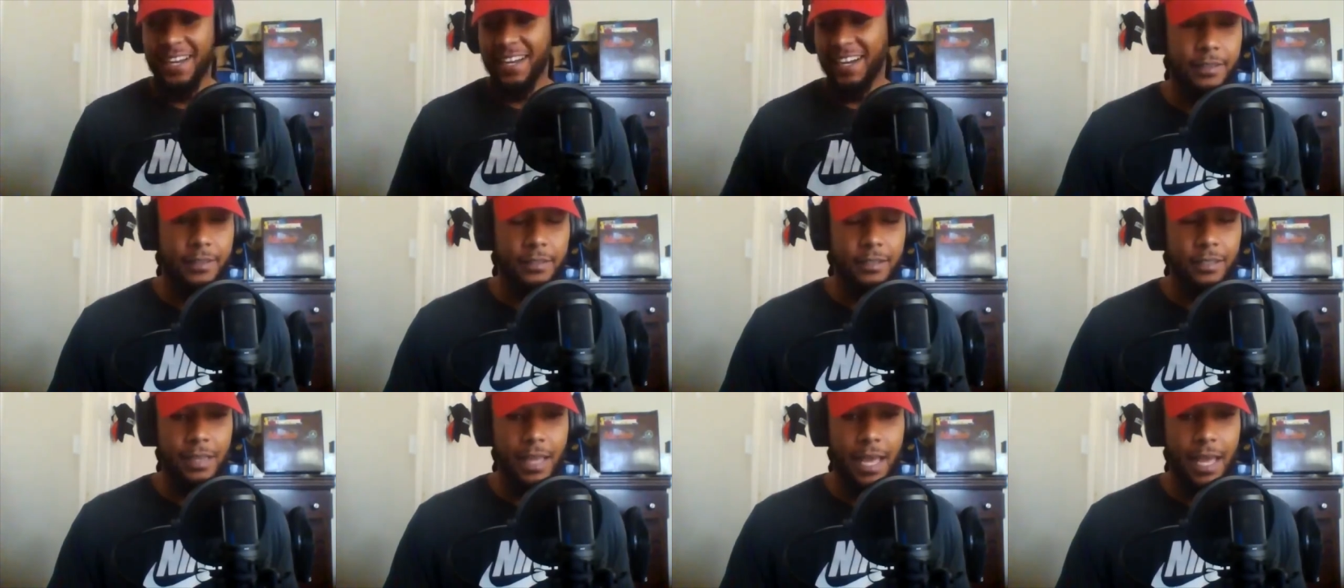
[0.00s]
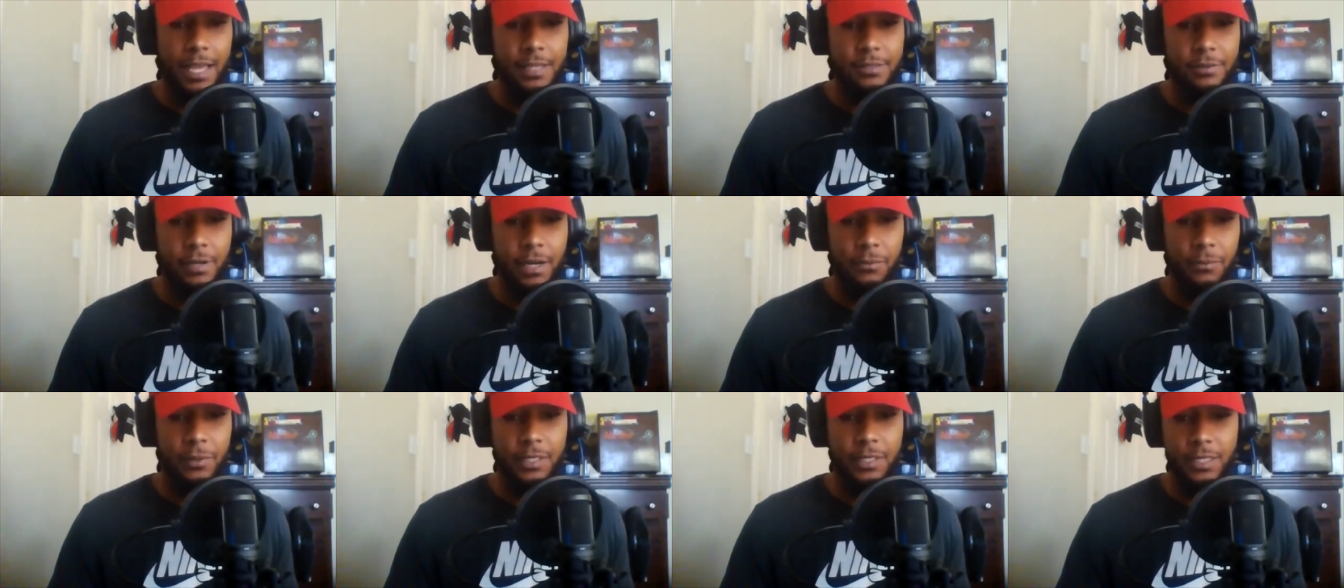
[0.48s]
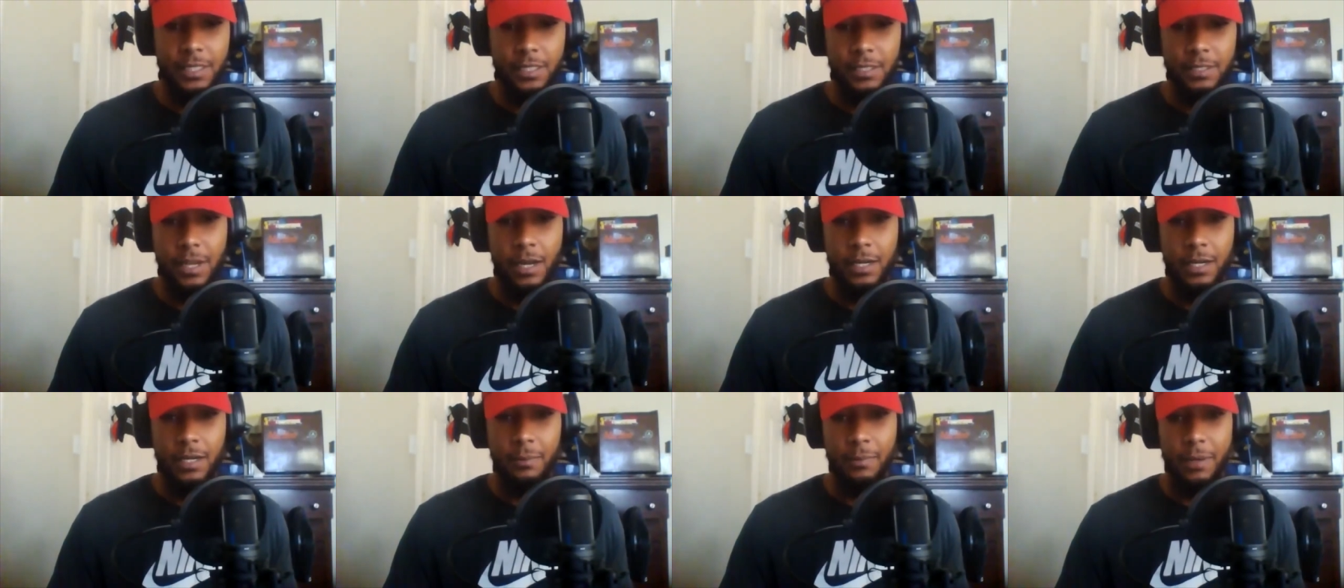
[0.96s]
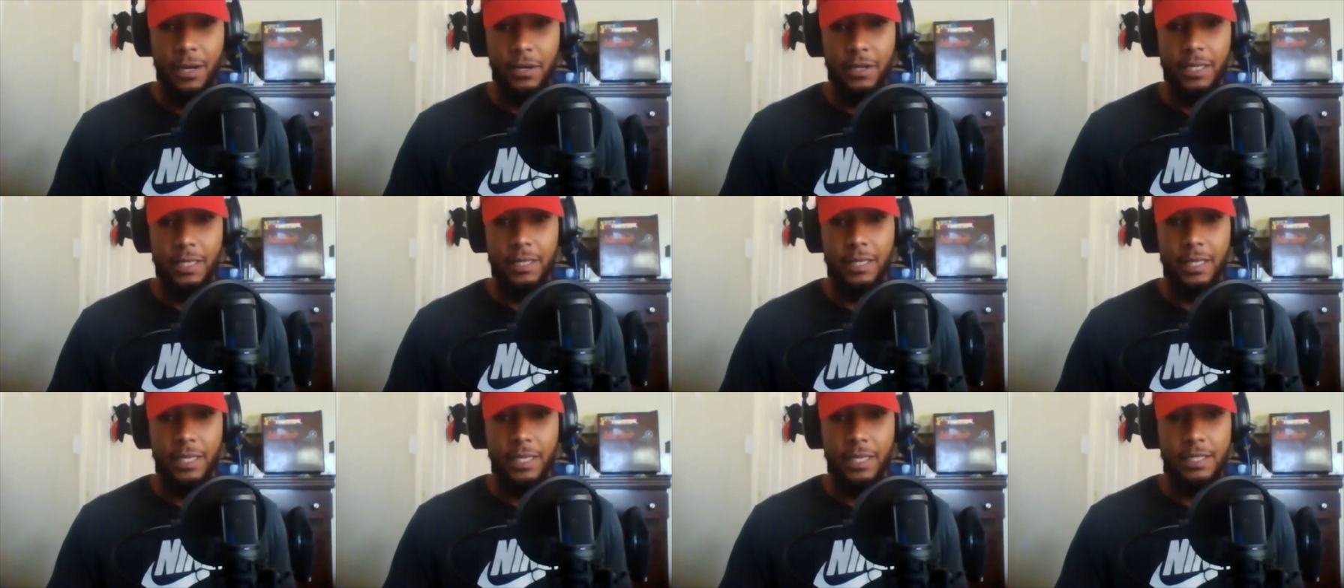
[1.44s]
And then the last one I wanted to talk about
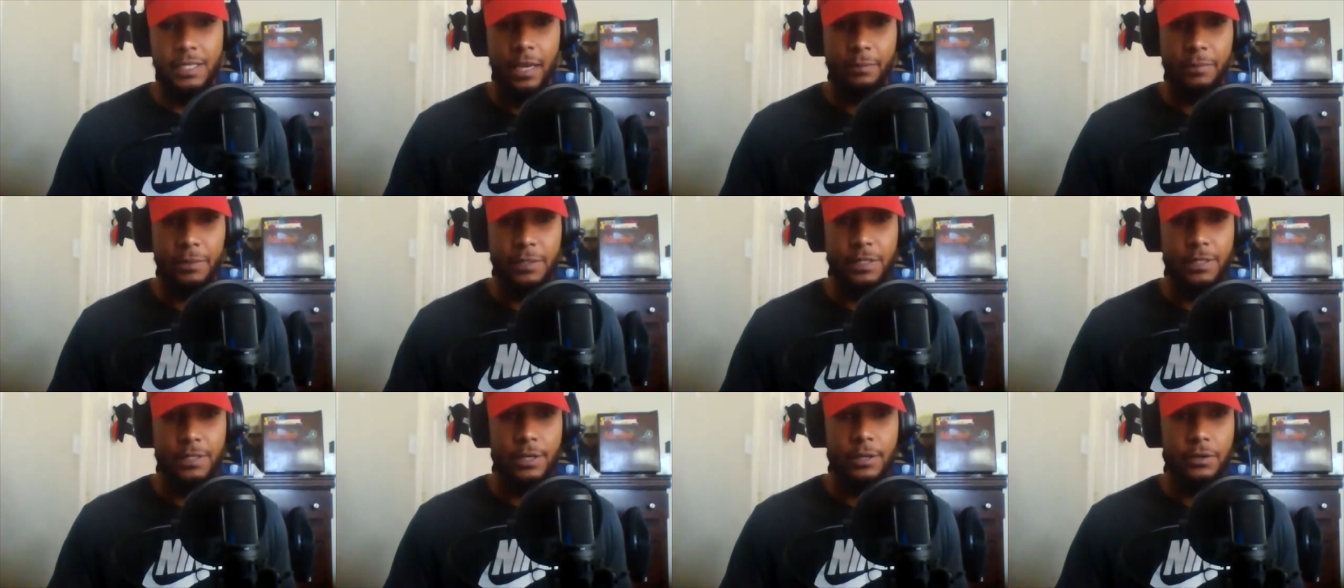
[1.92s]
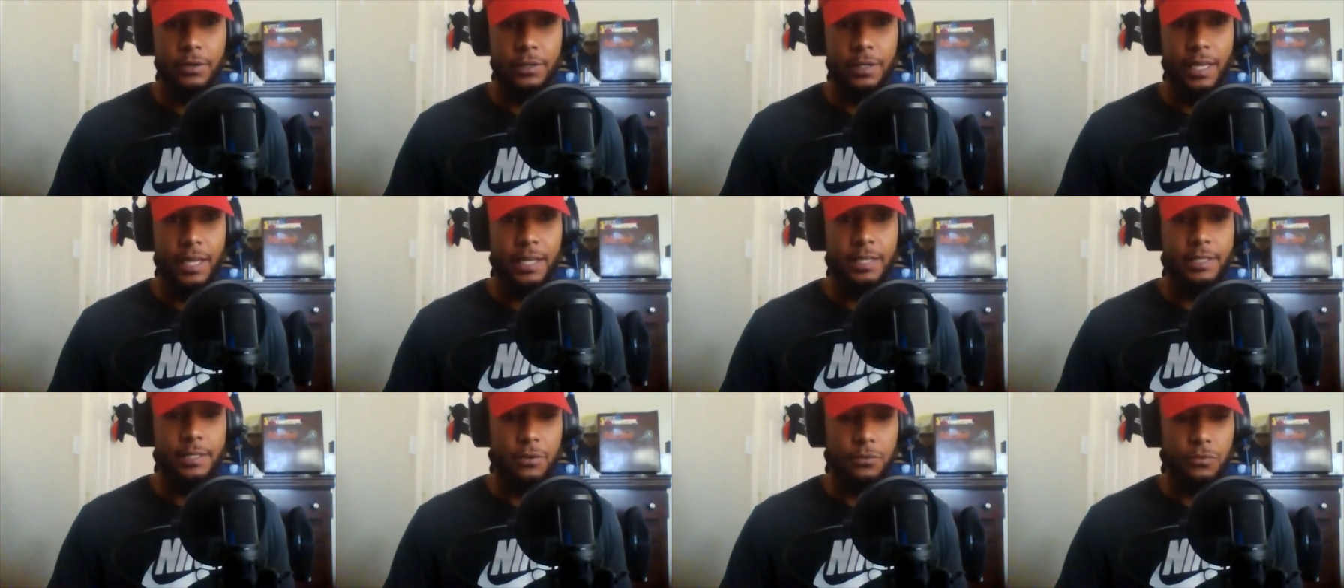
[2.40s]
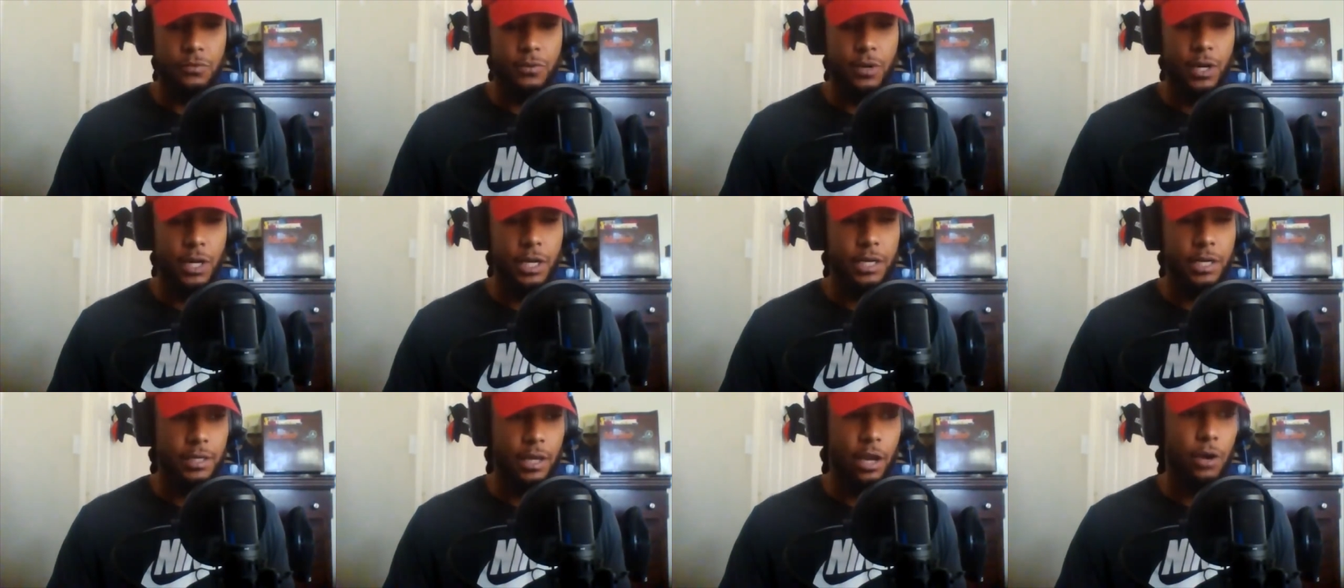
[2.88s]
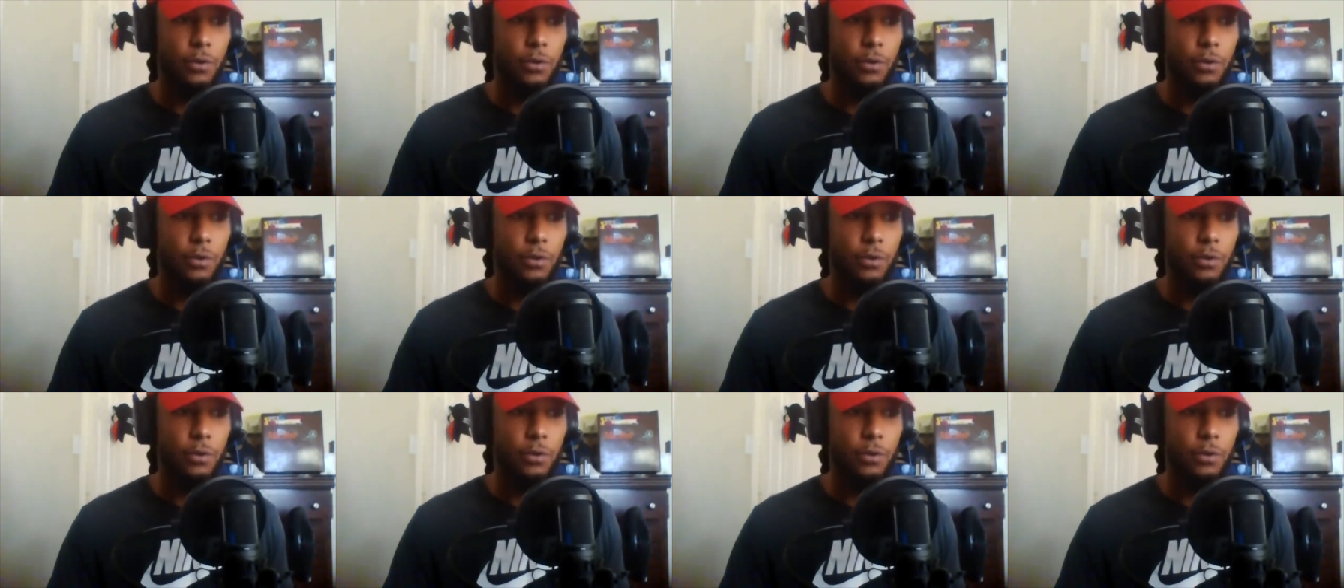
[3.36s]
in this episode is a rug.